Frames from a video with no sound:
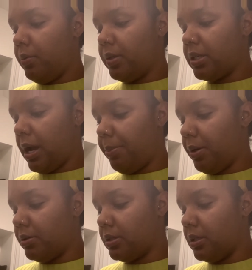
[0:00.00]
which I
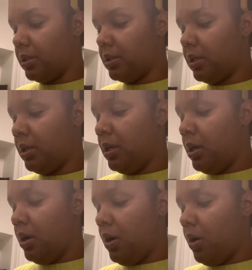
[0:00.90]
posted
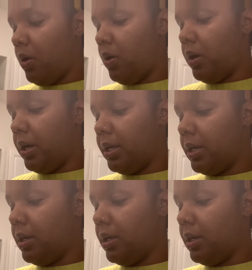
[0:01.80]
on